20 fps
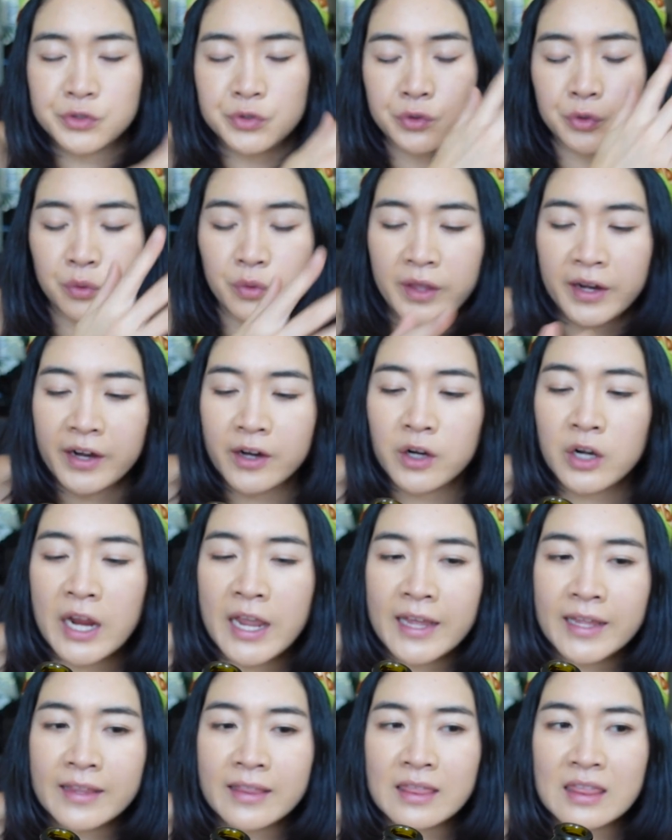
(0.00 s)
through there,
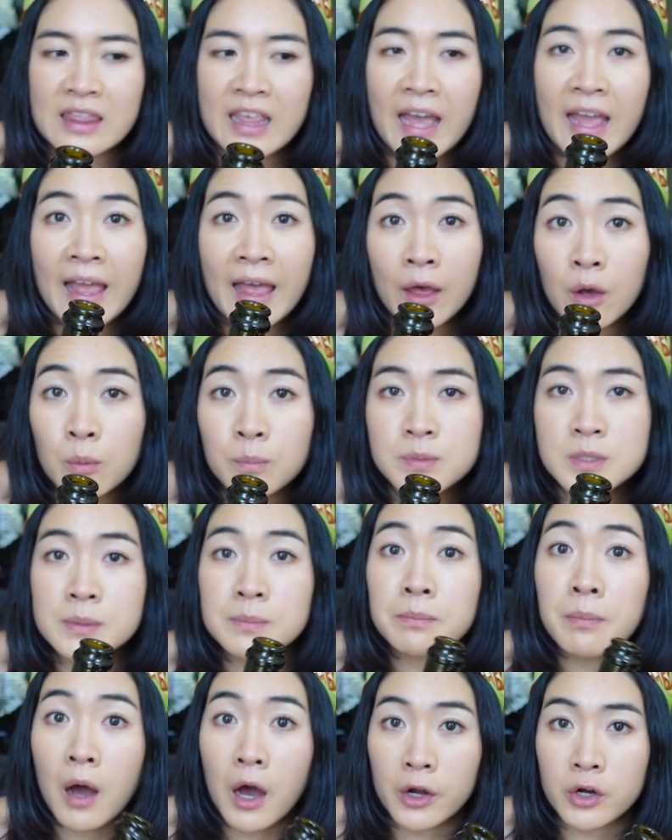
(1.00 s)
and that helps
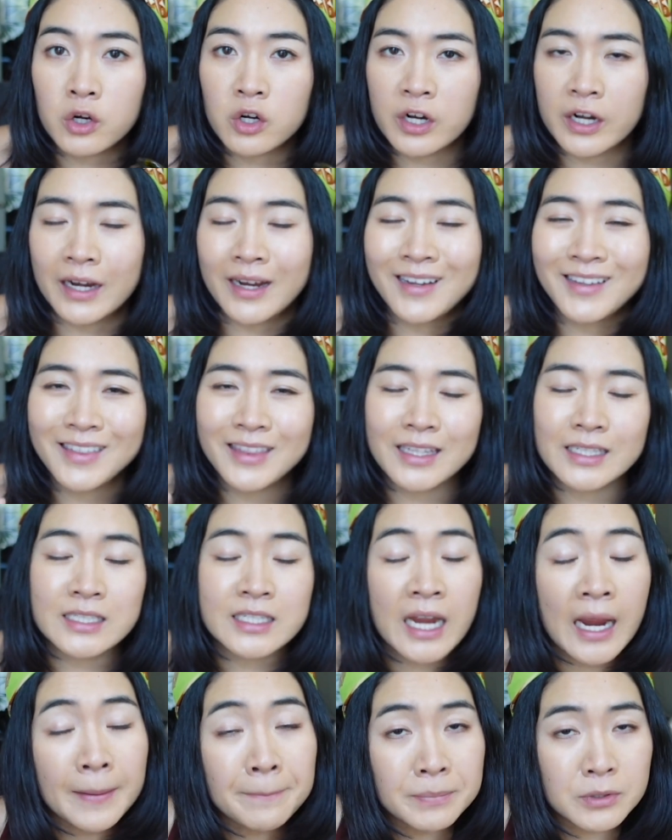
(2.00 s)
moderate the
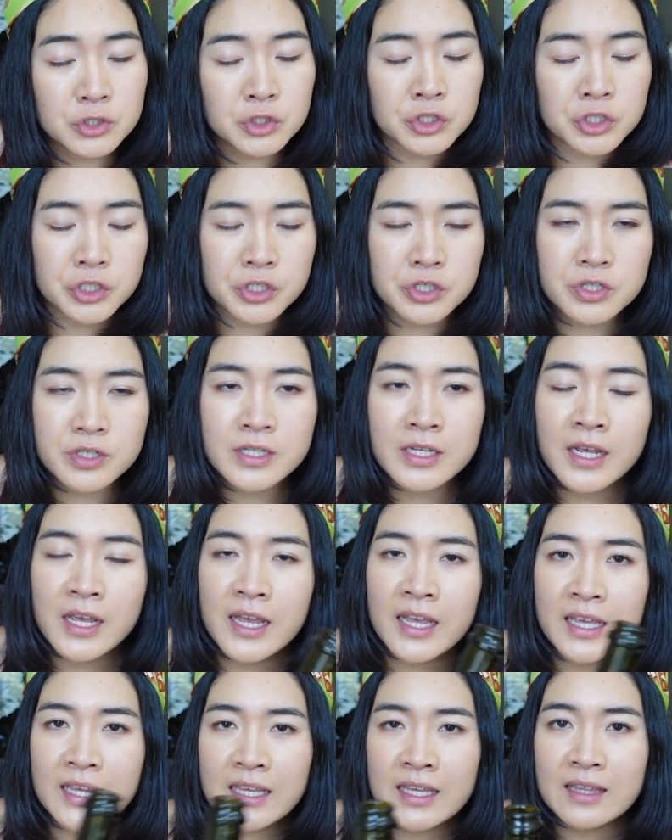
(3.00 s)
temperatures
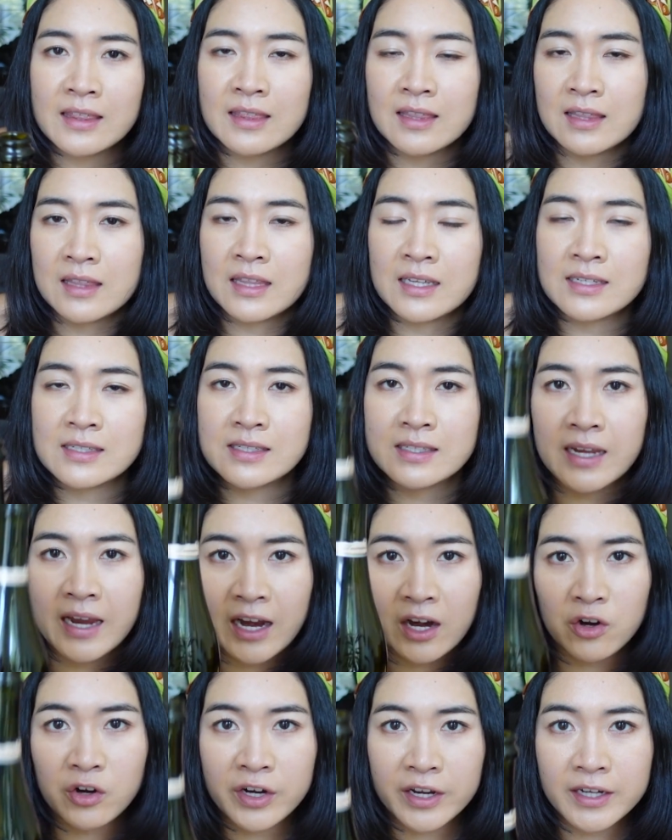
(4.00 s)
in this
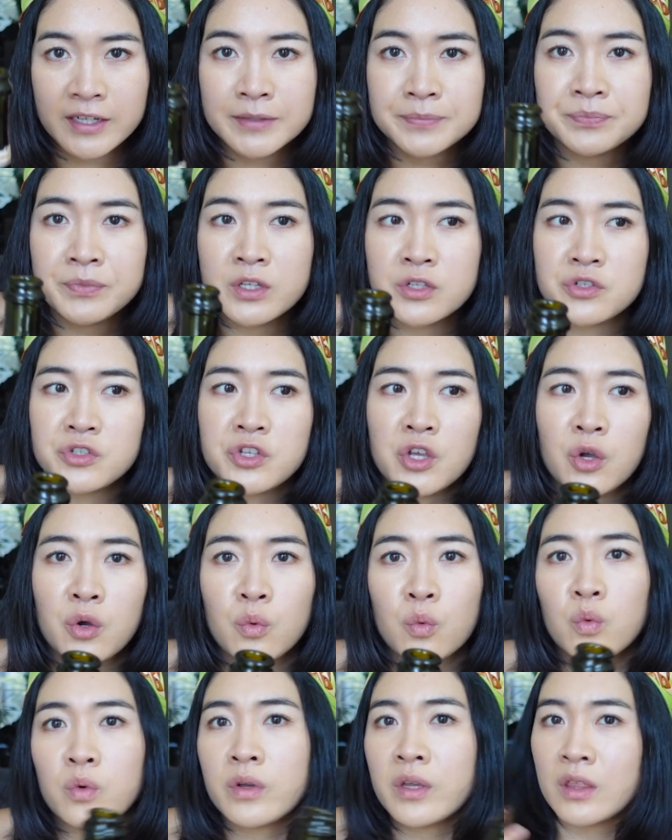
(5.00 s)
area.
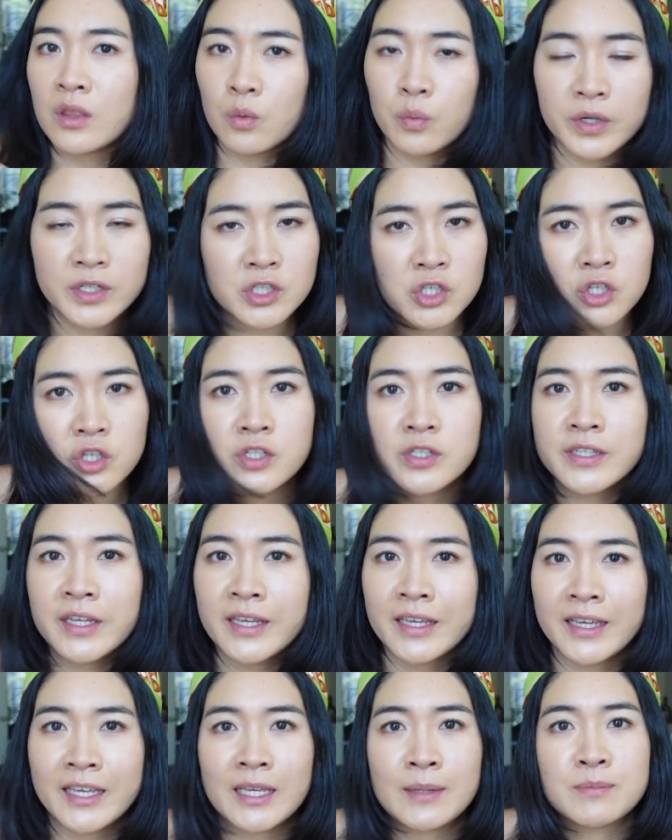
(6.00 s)
So in the winters,
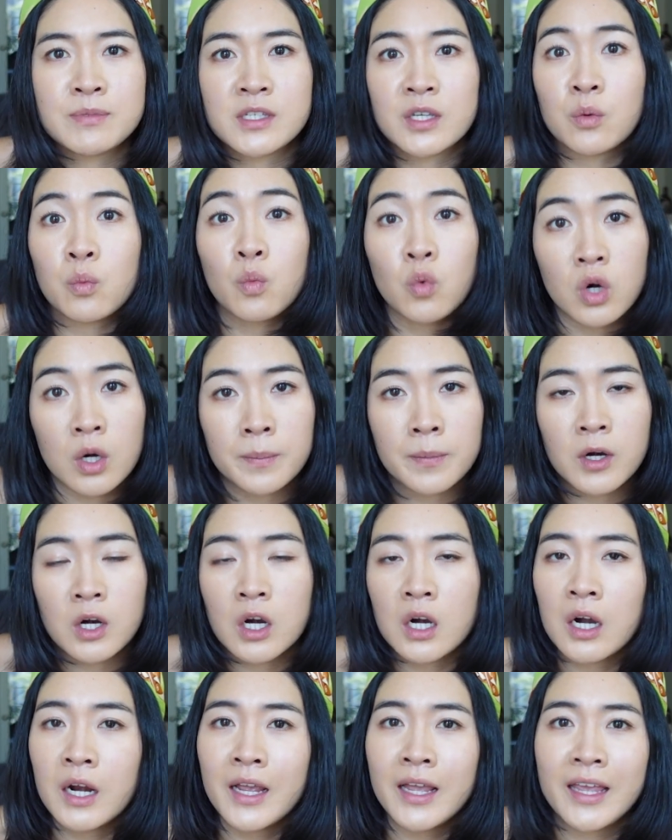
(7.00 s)
it keeps it
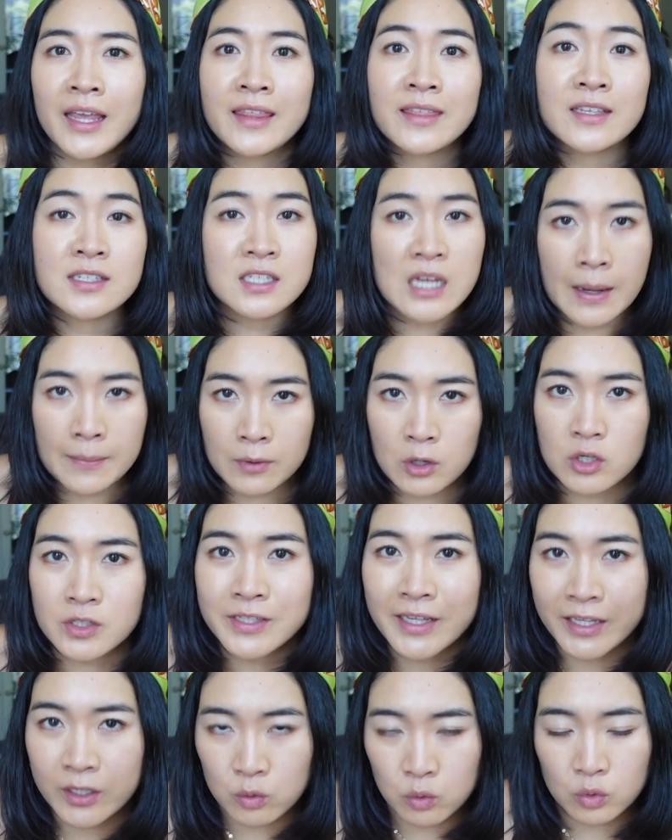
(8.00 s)
warmer. In the summers,
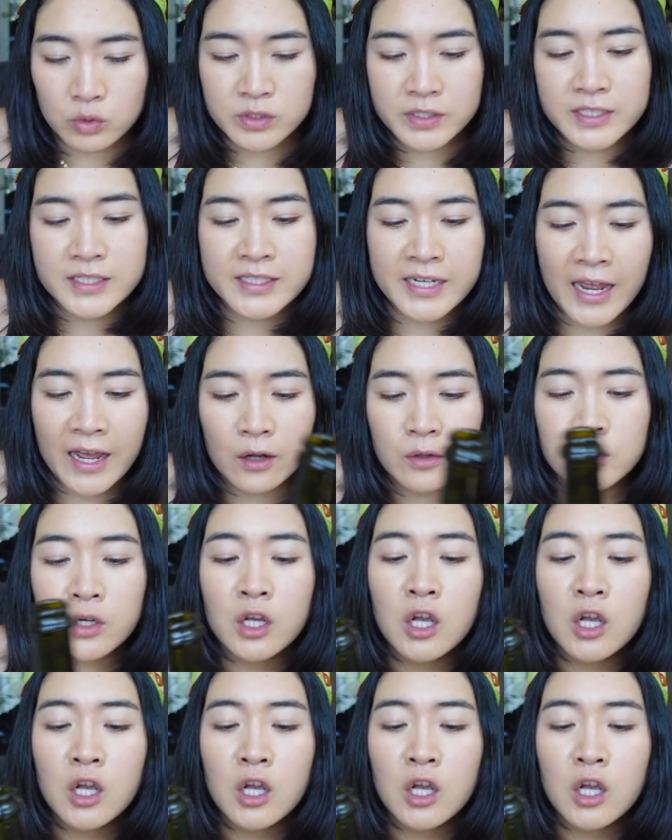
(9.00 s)
it cools it down,